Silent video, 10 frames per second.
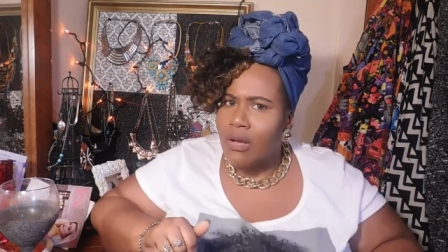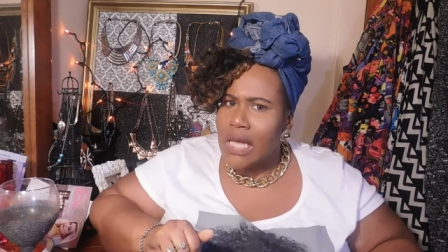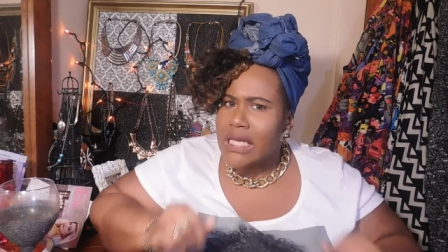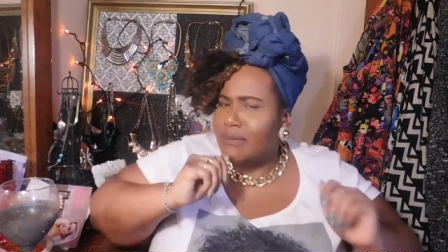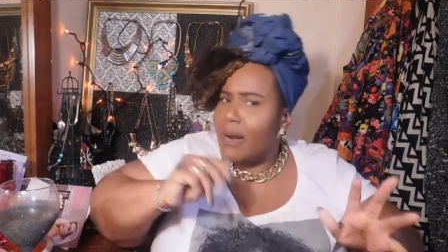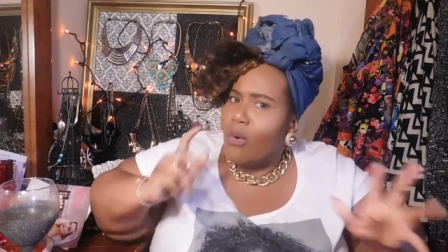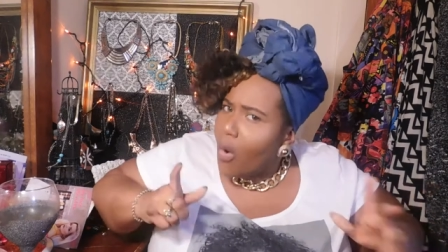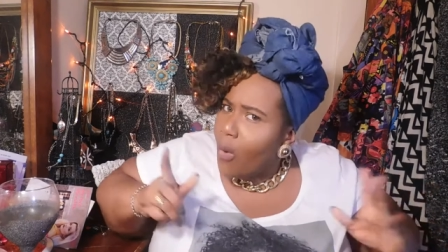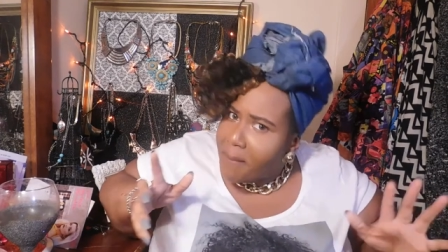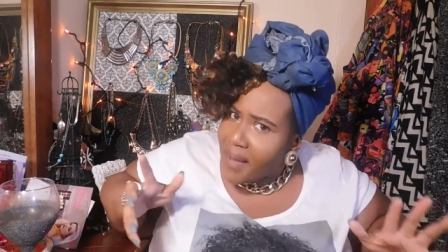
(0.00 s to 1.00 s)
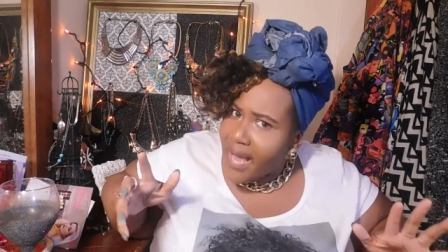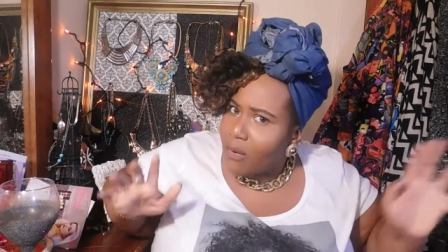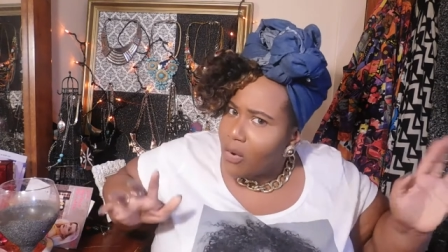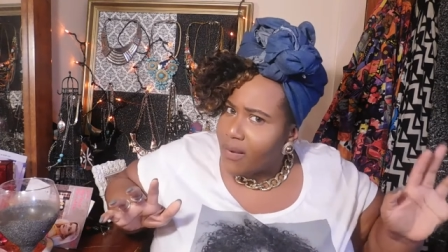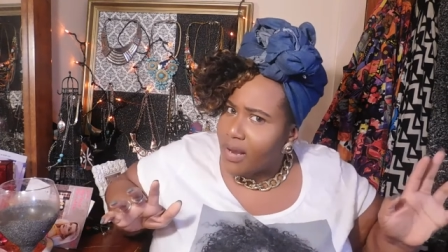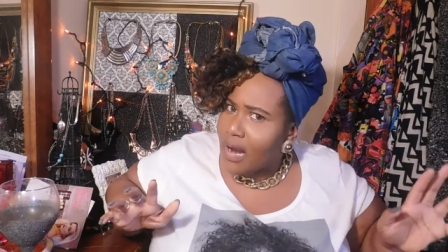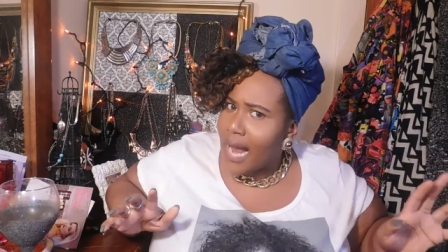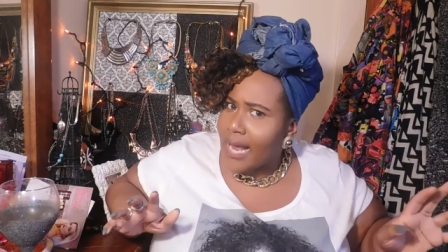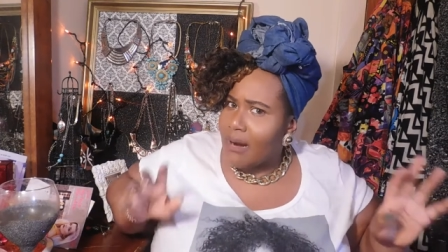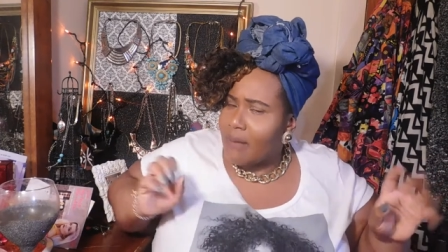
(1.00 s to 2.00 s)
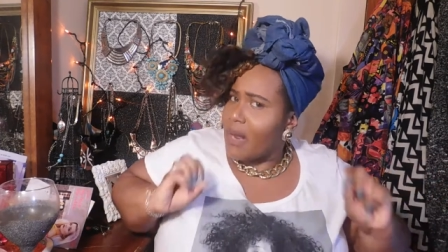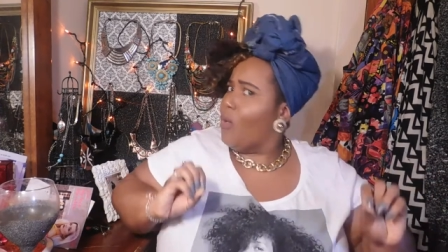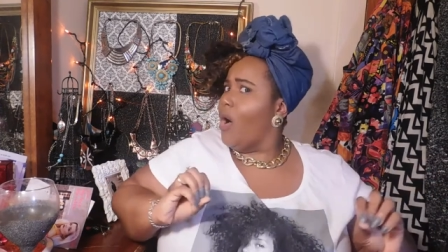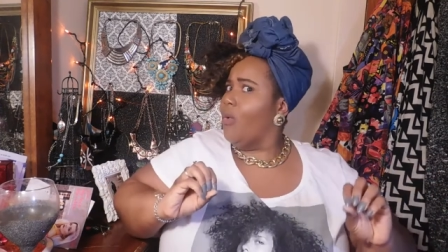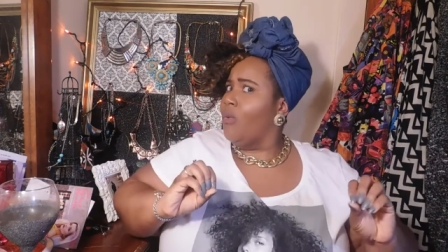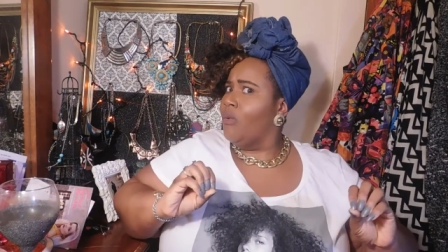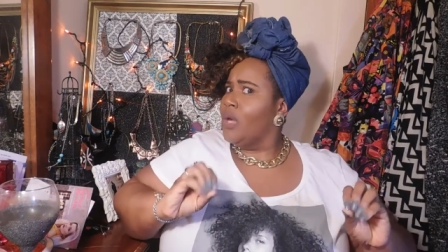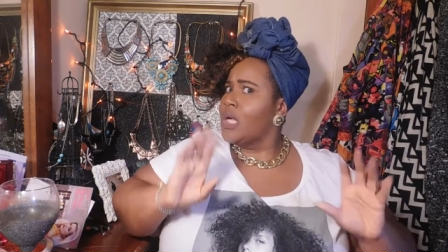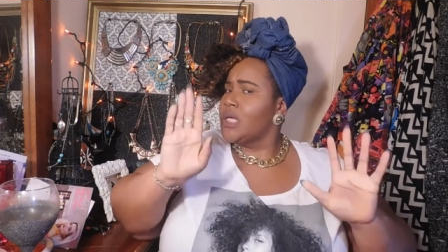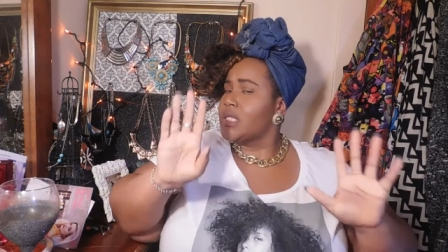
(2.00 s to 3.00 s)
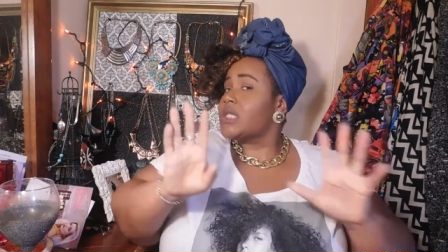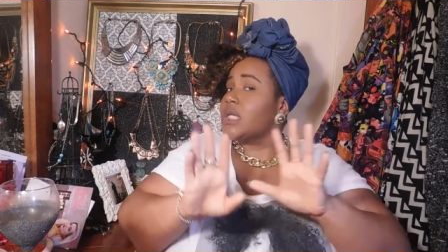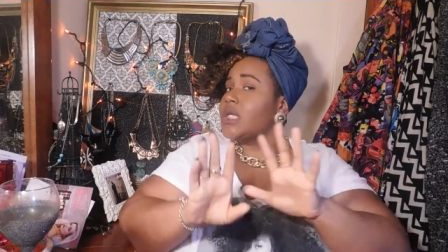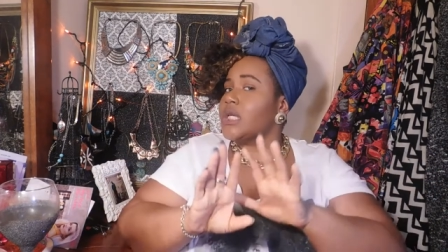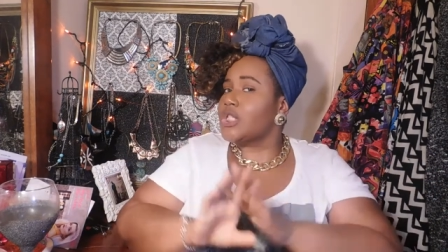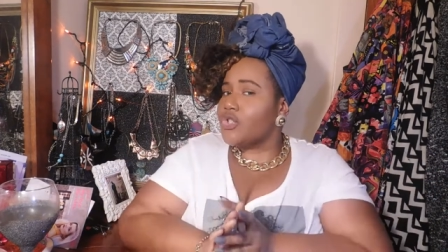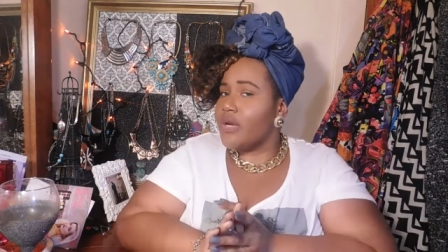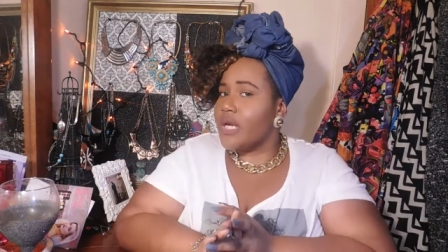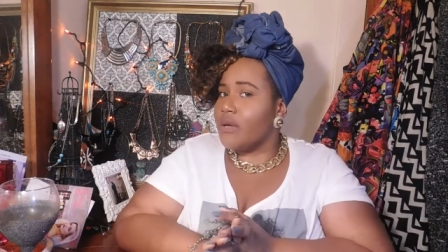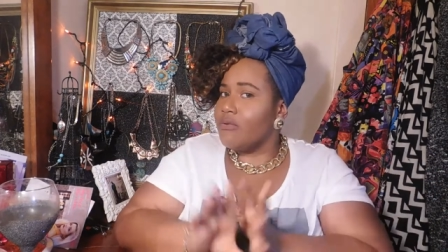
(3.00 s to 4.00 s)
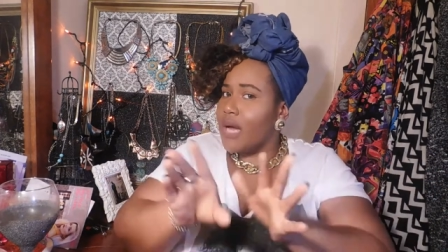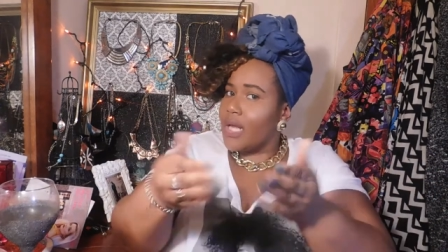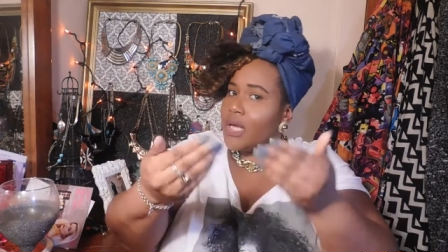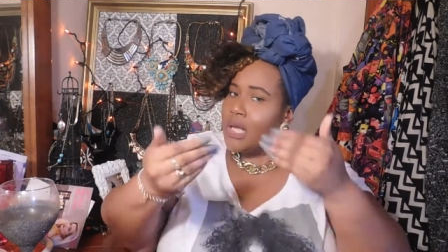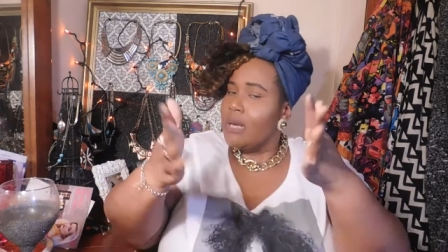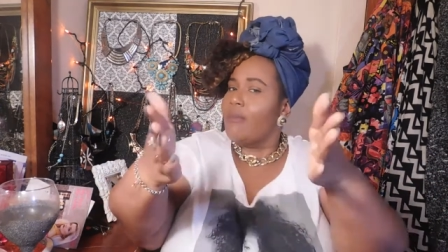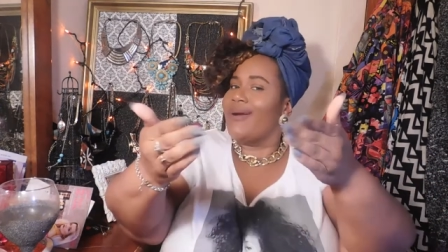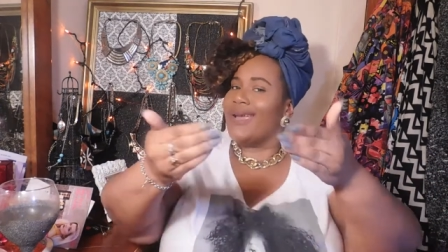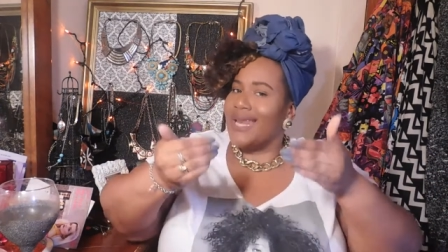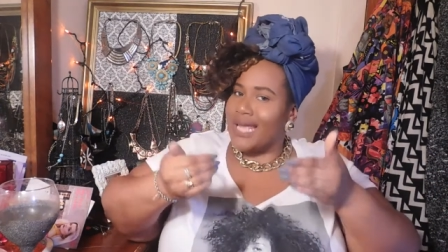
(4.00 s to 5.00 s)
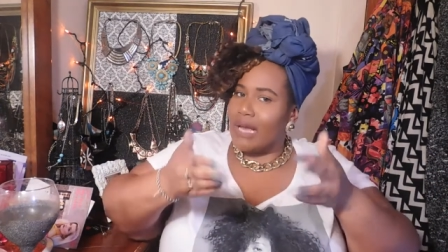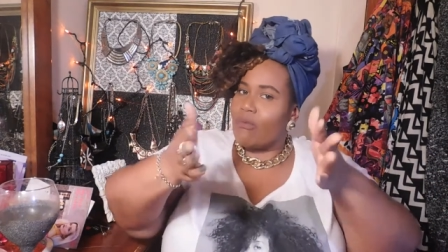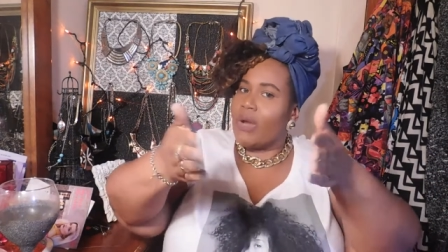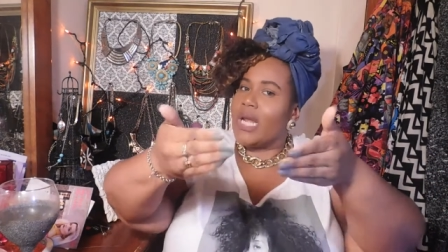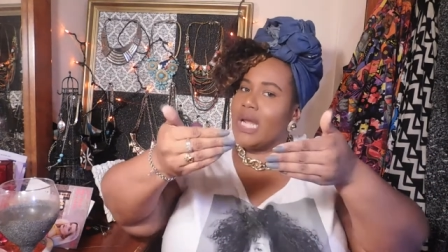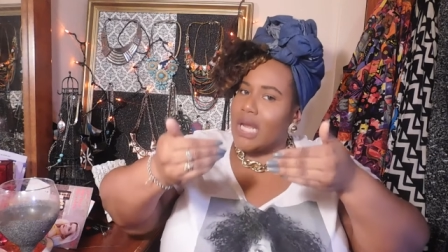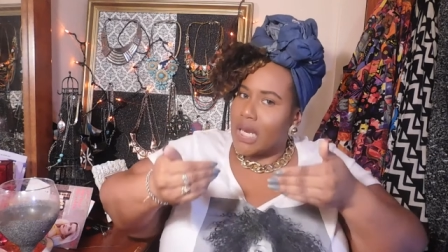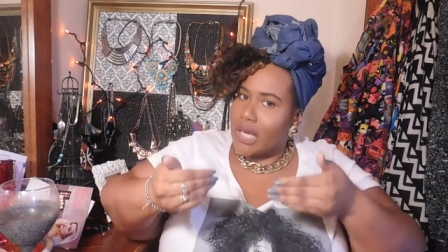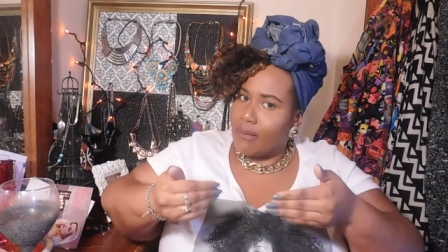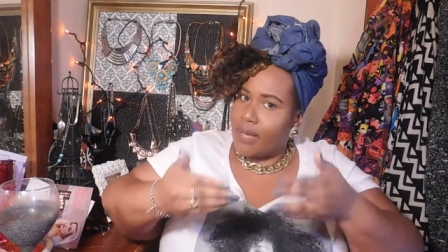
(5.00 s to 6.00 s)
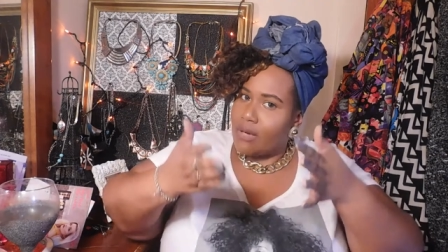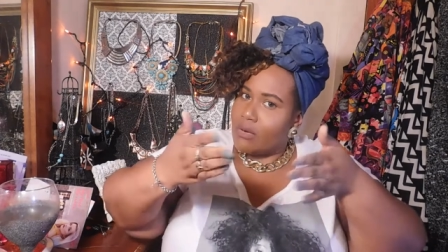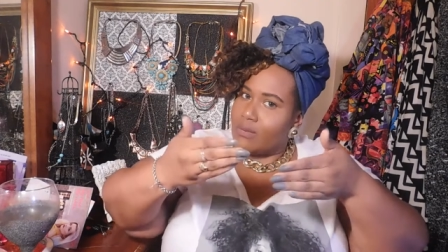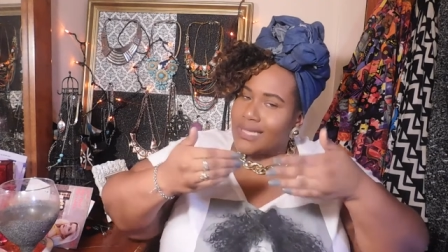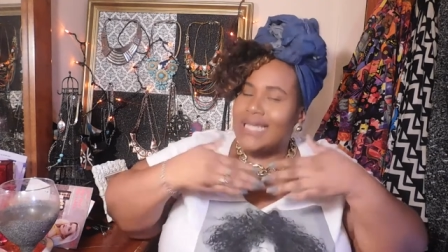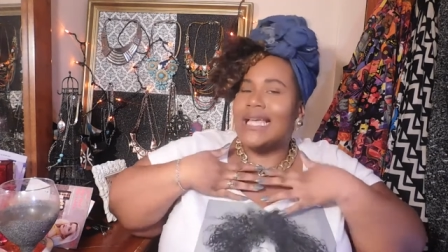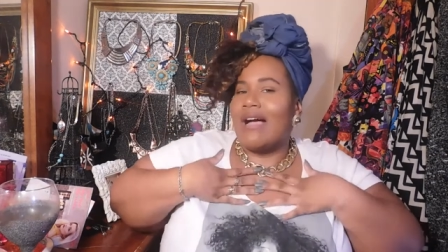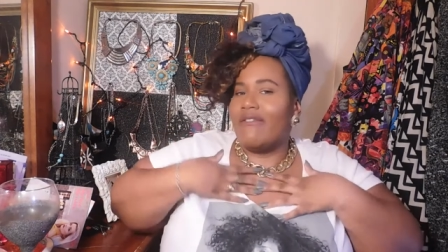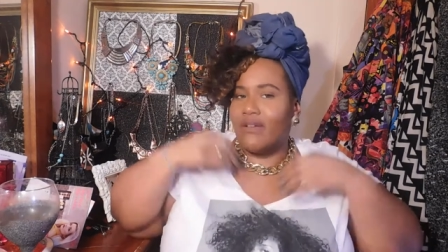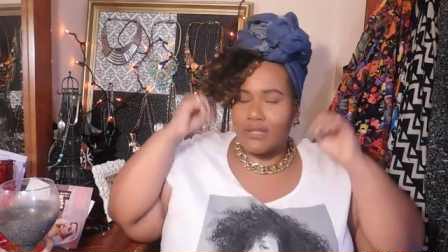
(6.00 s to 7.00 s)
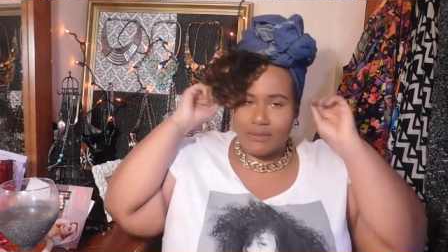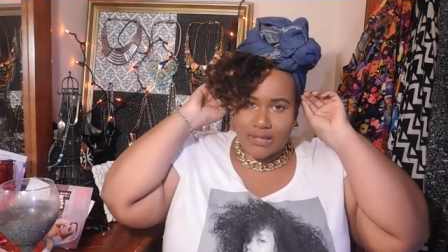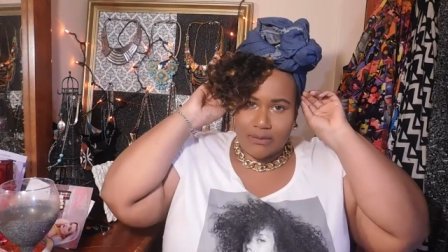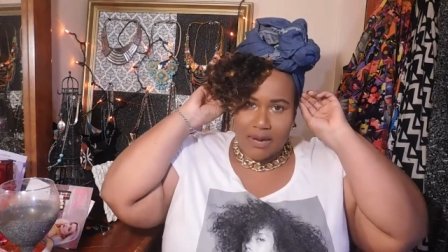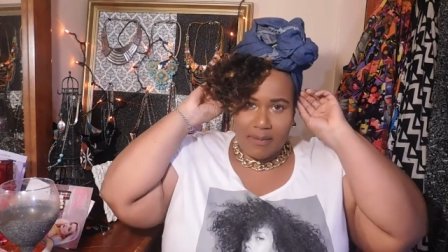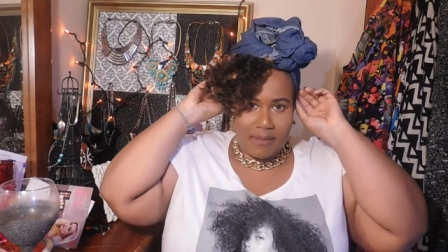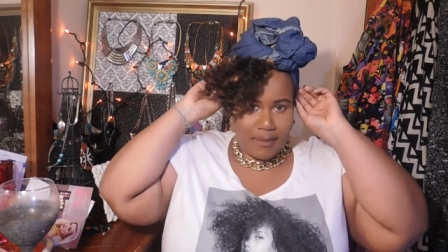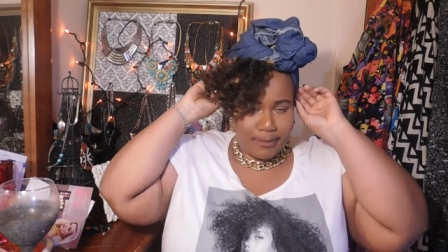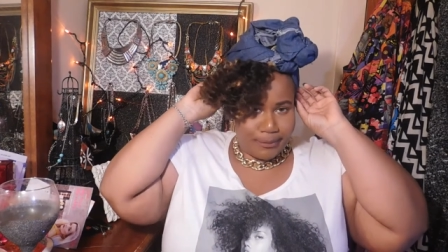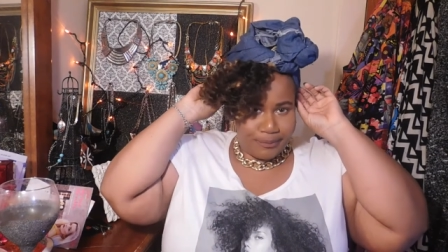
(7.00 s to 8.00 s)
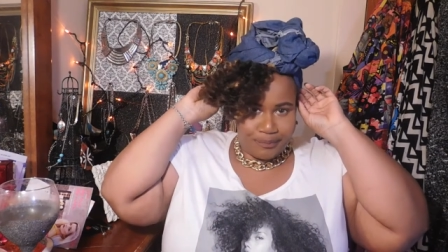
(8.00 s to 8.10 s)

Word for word: it's just like oh bam here i am they're like whoa she'll look extreme you got Bring it in. Run it in a little bit. You know what I'm saying? That's how I feel sometimes when I meet people.